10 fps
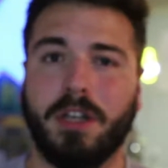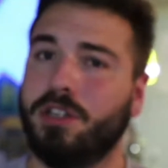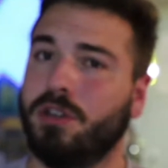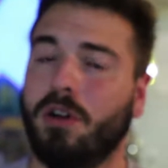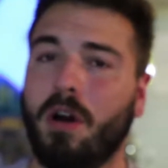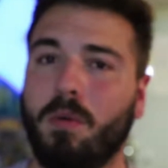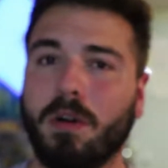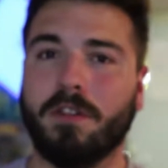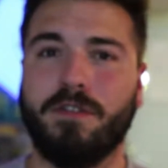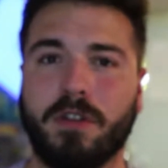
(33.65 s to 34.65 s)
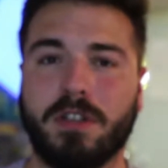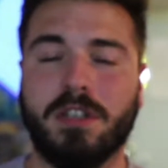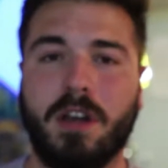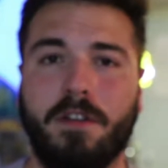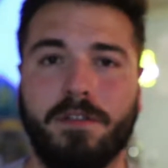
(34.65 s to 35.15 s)
It should all work for
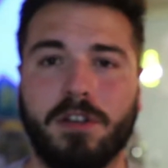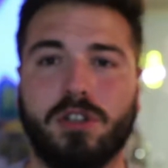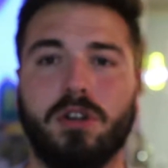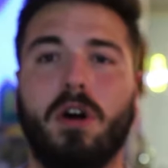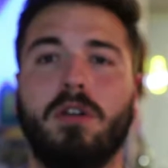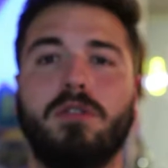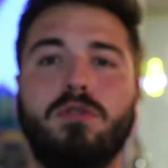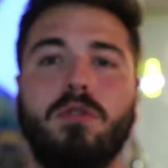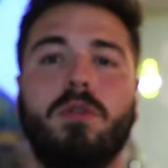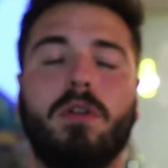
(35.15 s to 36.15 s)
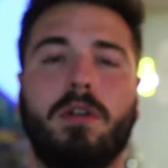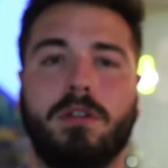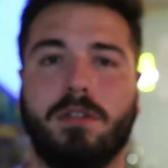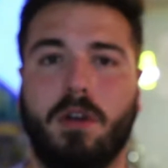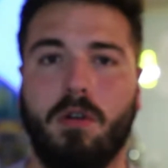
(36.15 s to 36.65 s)
itself and it should all do it on
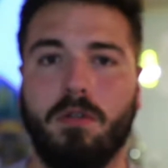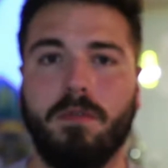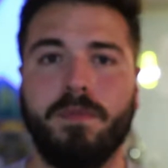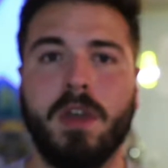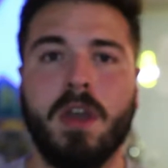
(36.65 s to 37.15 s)
its own.